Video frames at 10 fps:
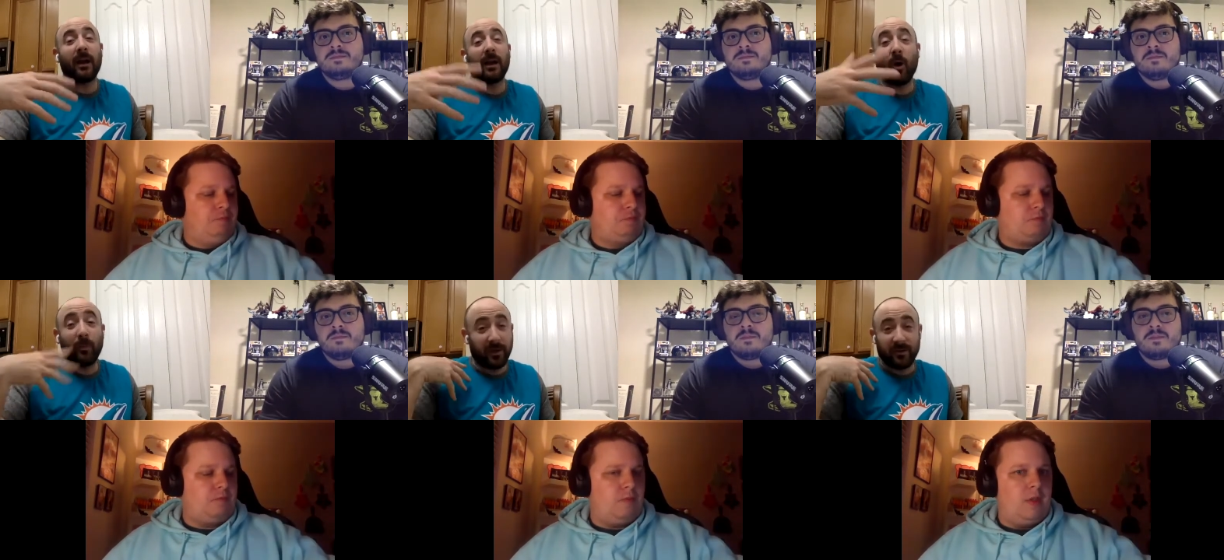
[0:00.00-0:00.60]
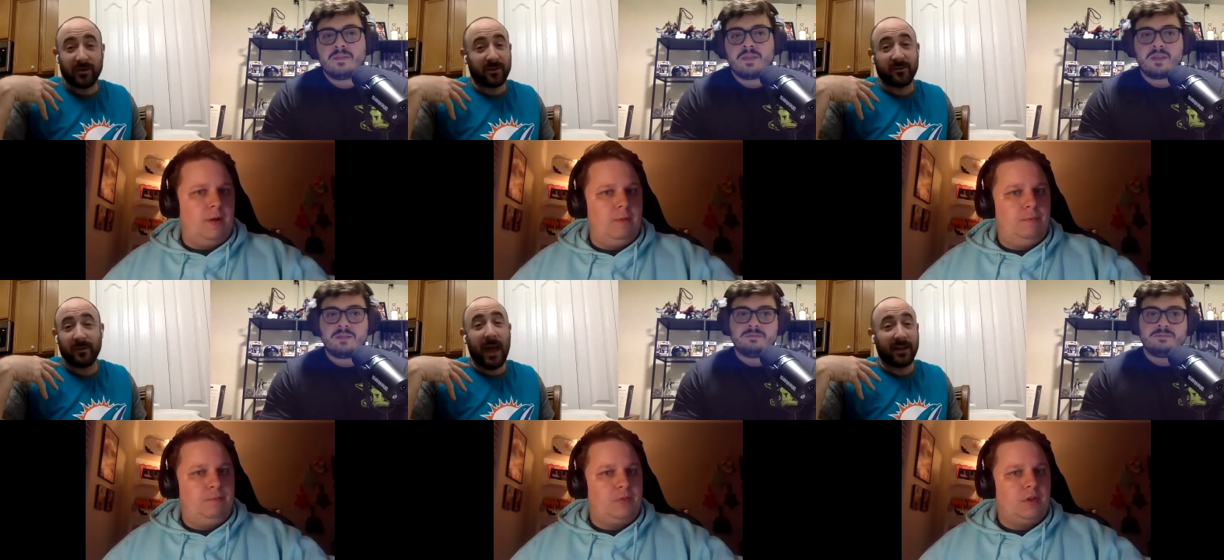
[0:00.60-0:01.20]
Speaker 1: I hope he
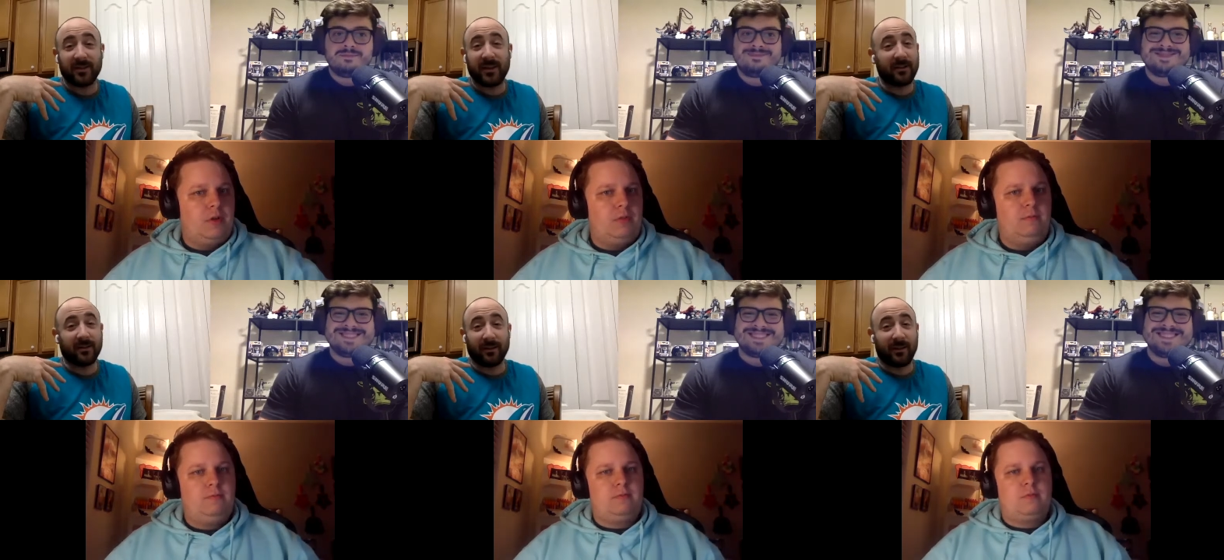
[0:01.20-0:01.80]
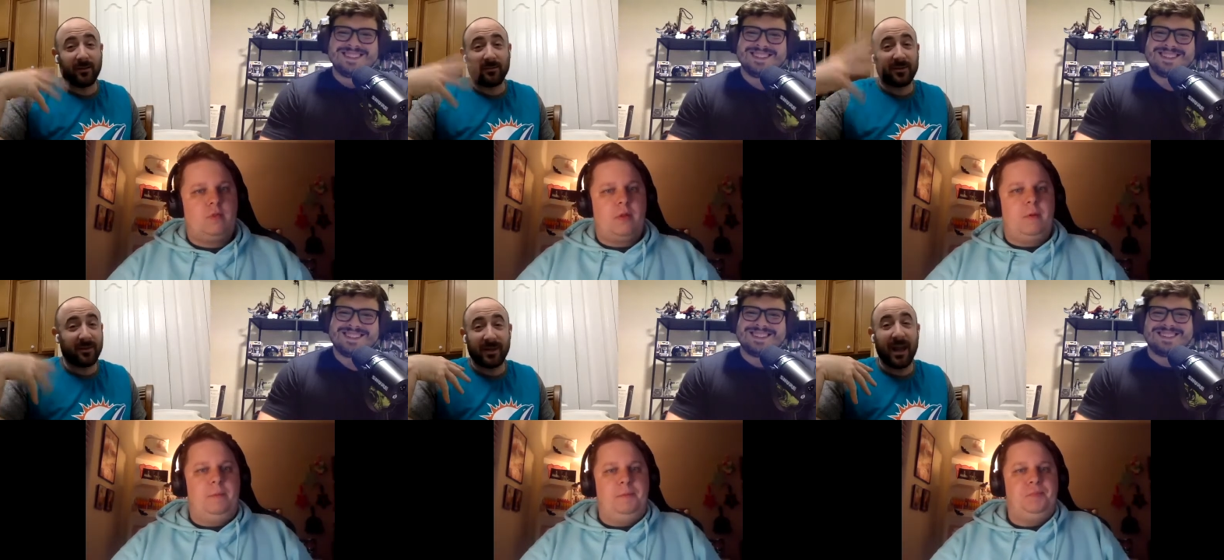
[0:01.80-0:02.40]
just accidentally
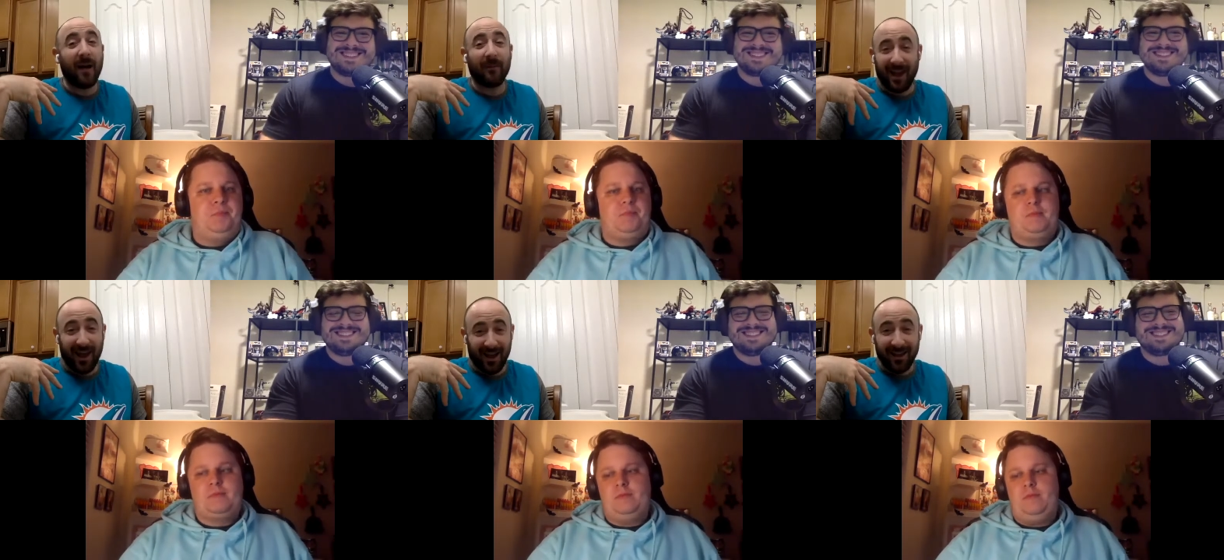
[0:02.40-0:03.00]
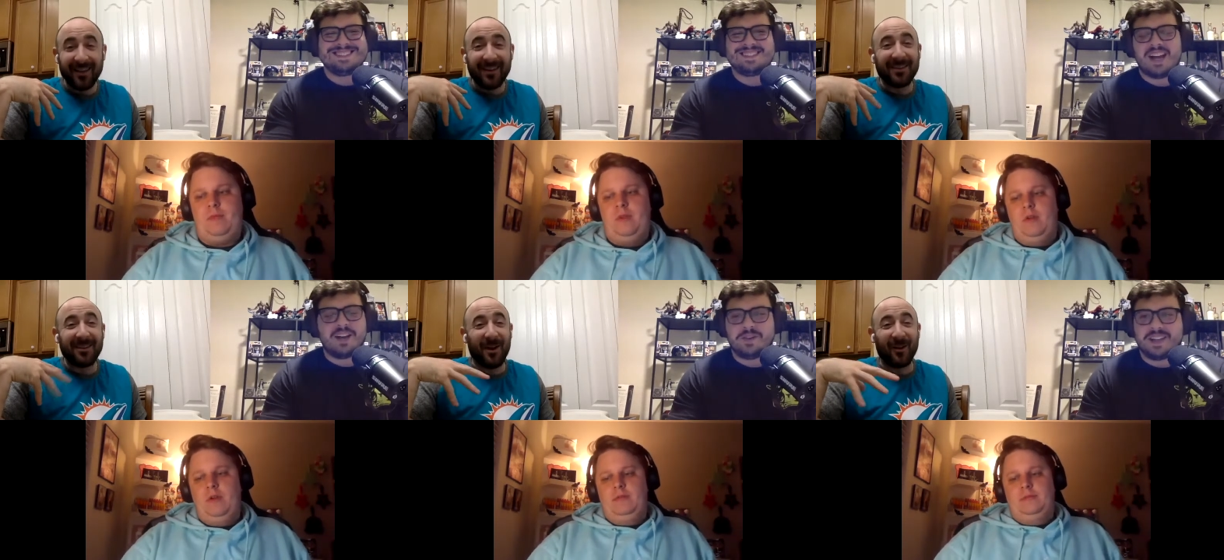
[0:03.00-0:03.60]
comes to Miami.
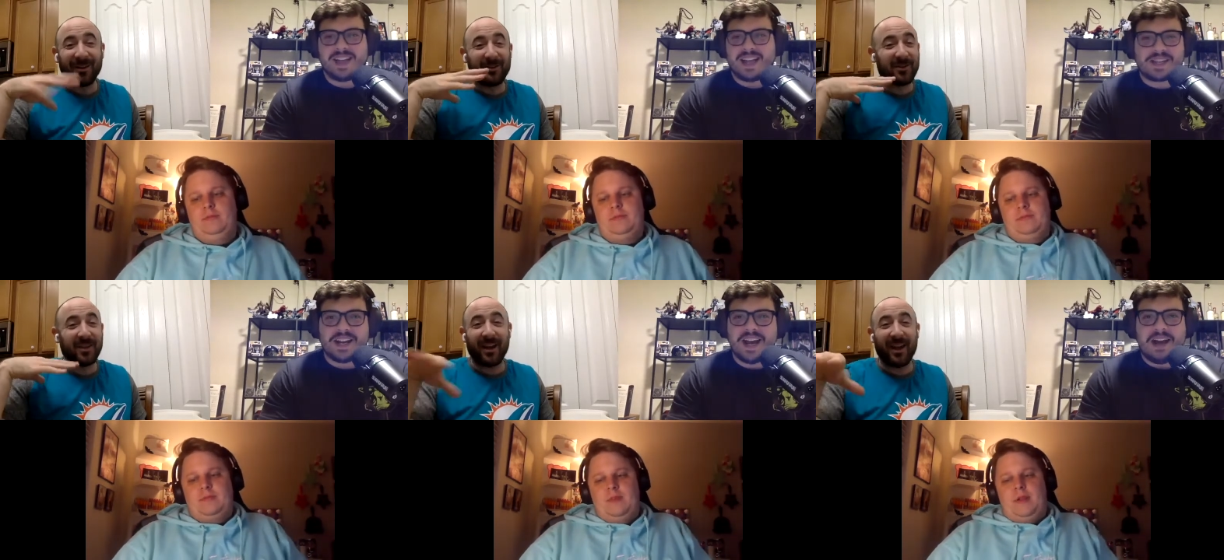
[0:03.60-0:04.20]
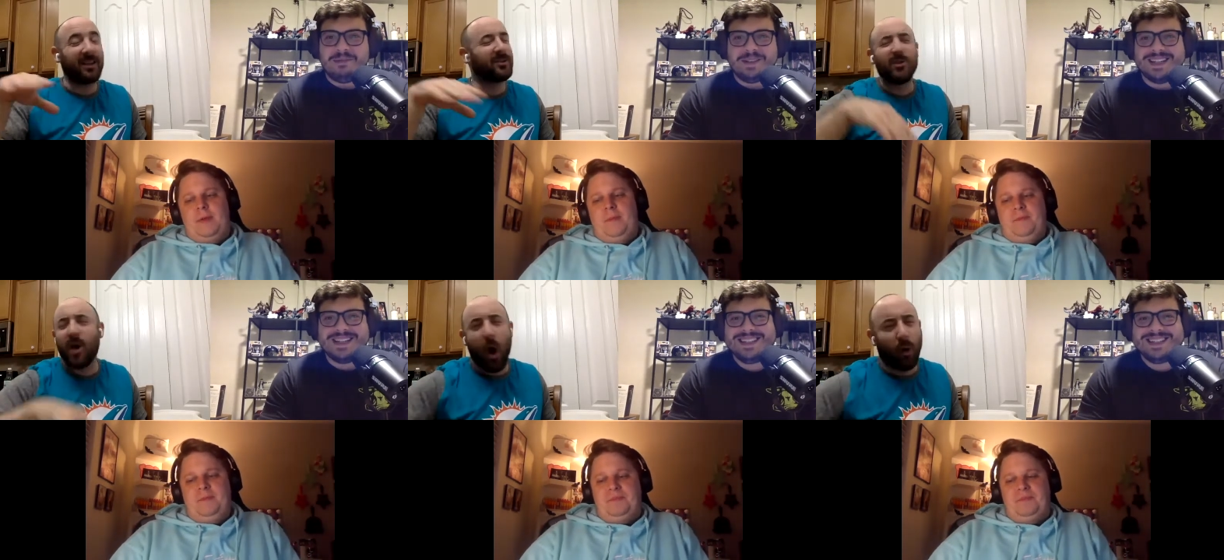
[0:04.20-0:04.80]
You know, he just kind of, it,
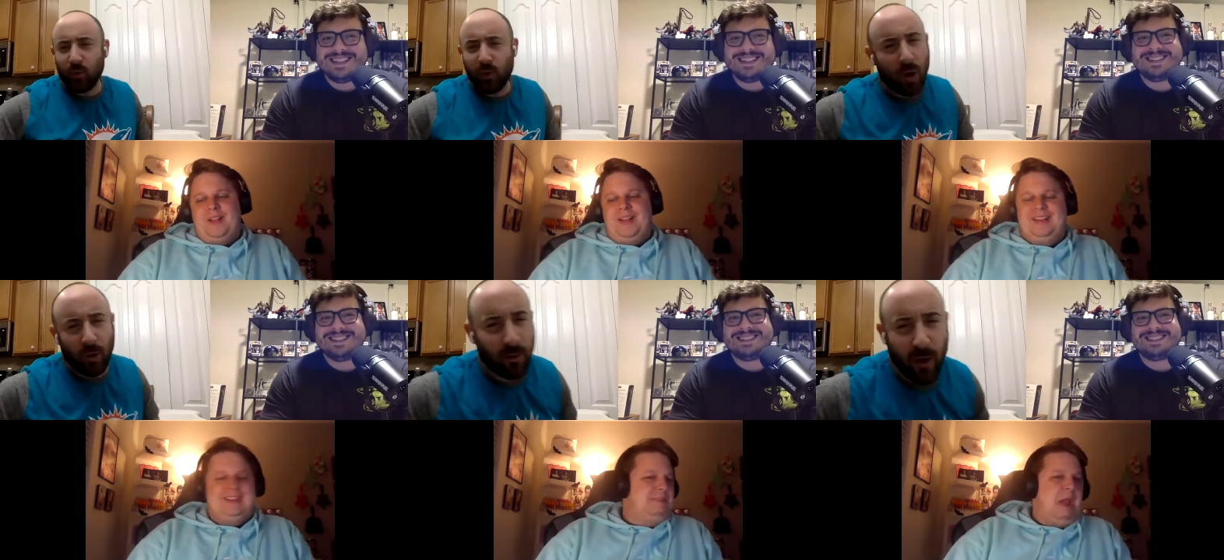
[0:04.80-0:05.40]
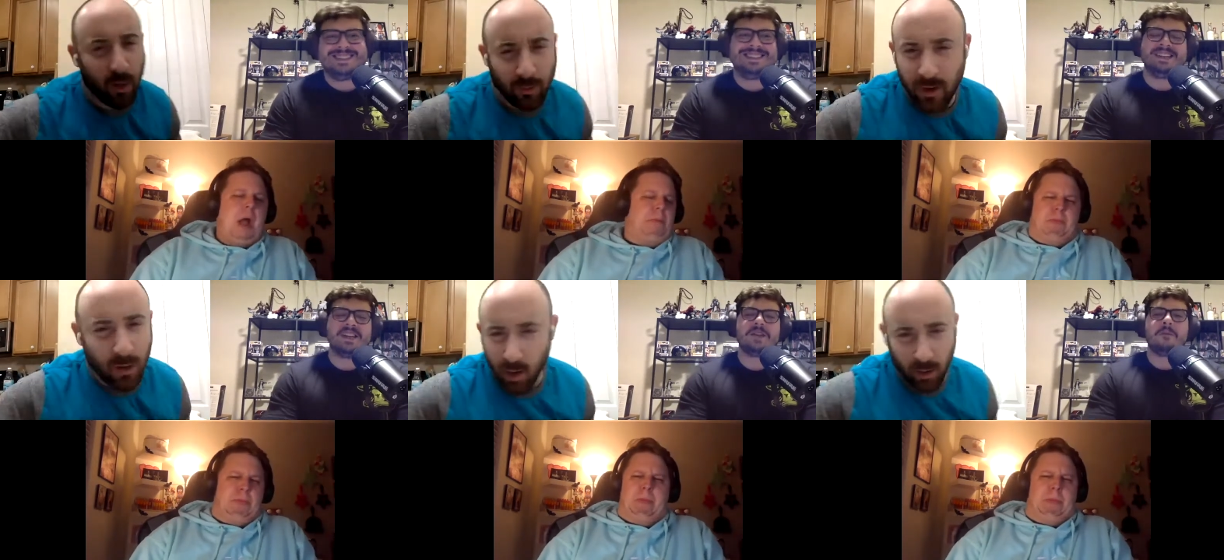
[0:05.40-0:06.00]
no, no, no, no,
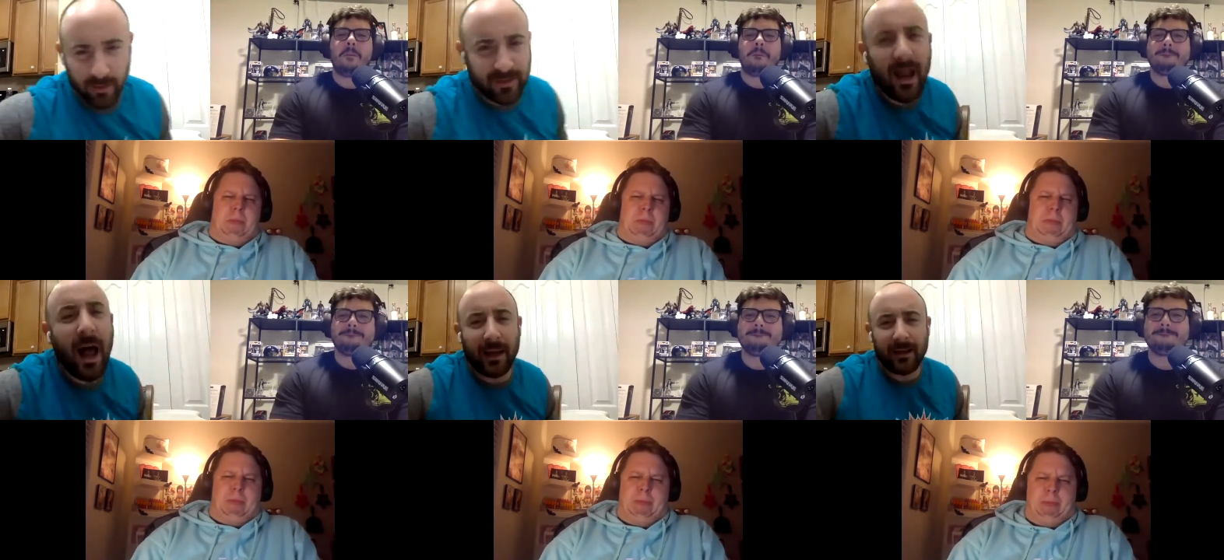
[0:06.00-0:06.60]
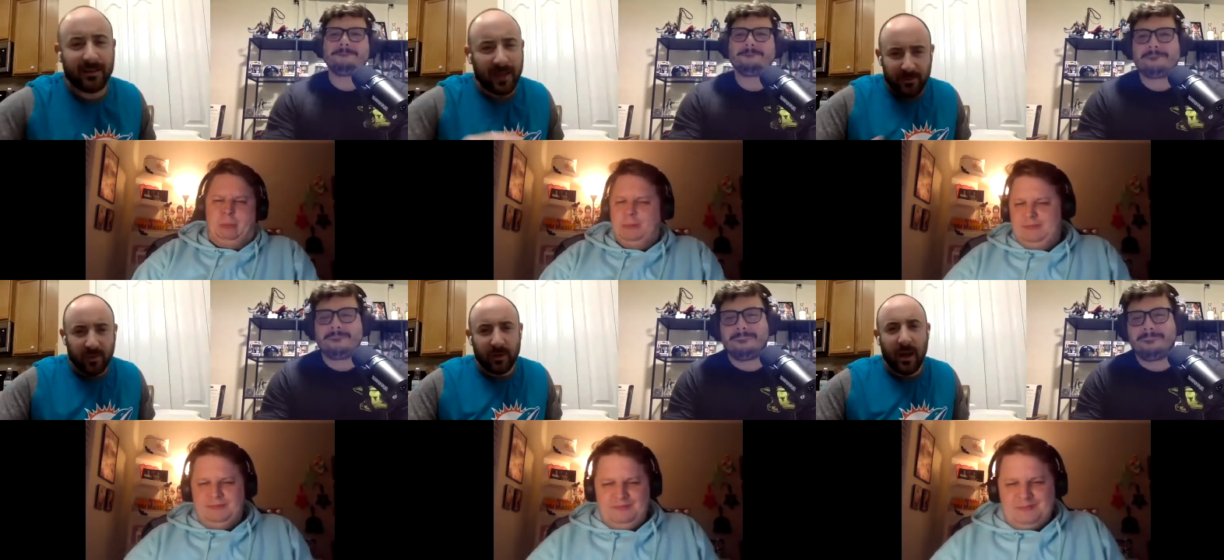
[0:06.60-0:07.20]
no, no. It's not. It's
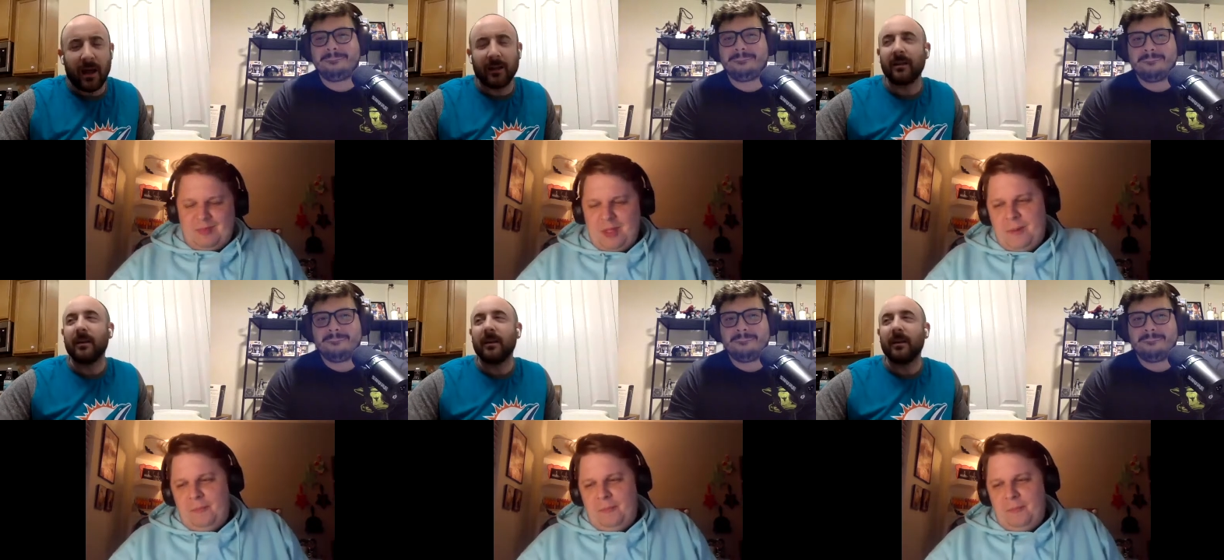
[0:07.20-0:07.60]
absolutely not.